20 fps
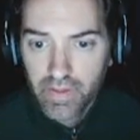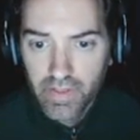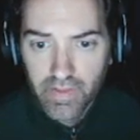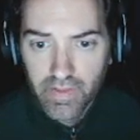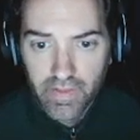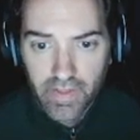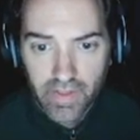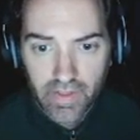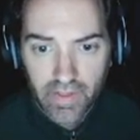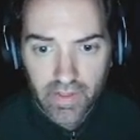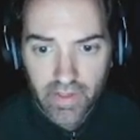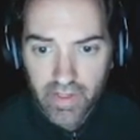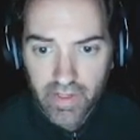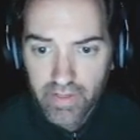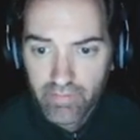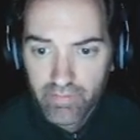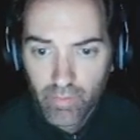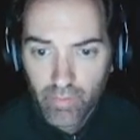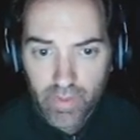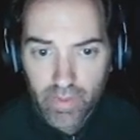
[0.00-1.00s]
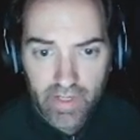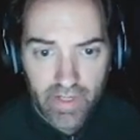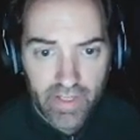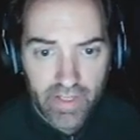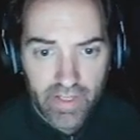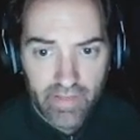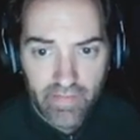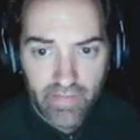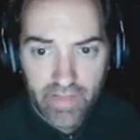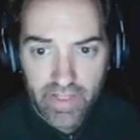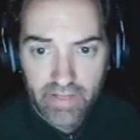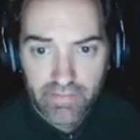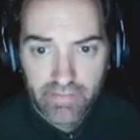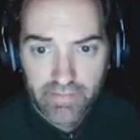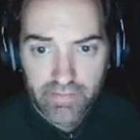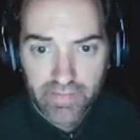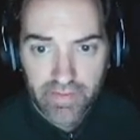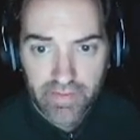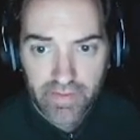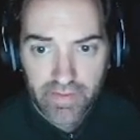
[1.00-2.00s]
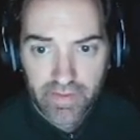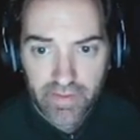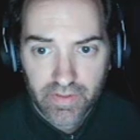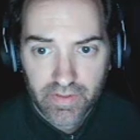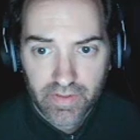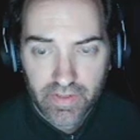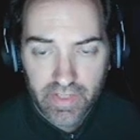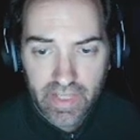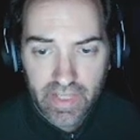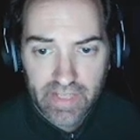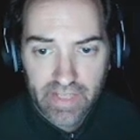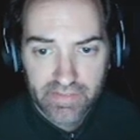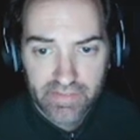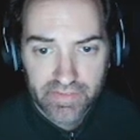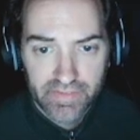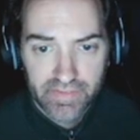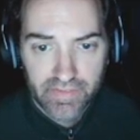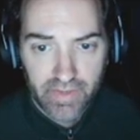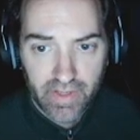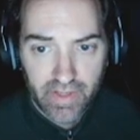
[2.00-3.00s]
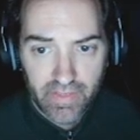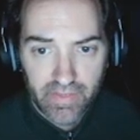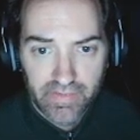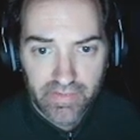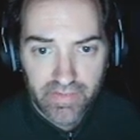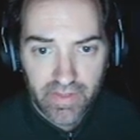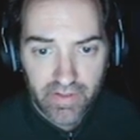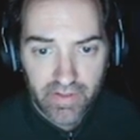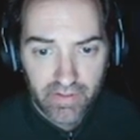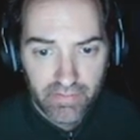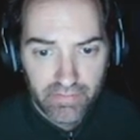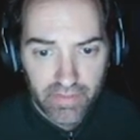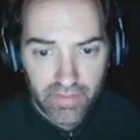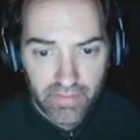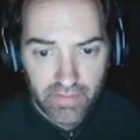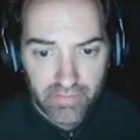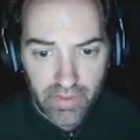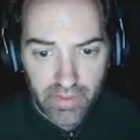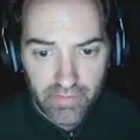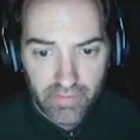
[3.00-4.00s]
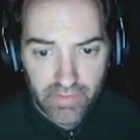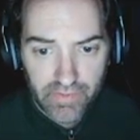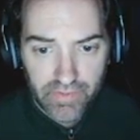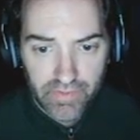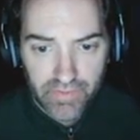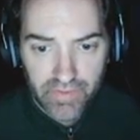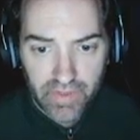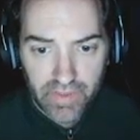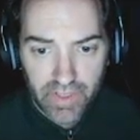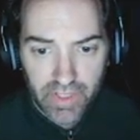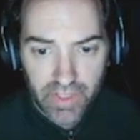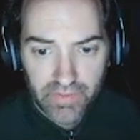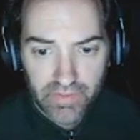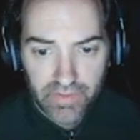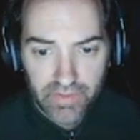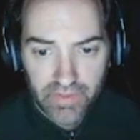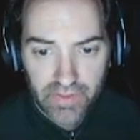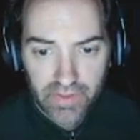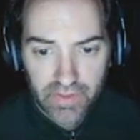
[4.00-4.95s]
then I have 1 day left. Castle strength is down to 50, which is nice.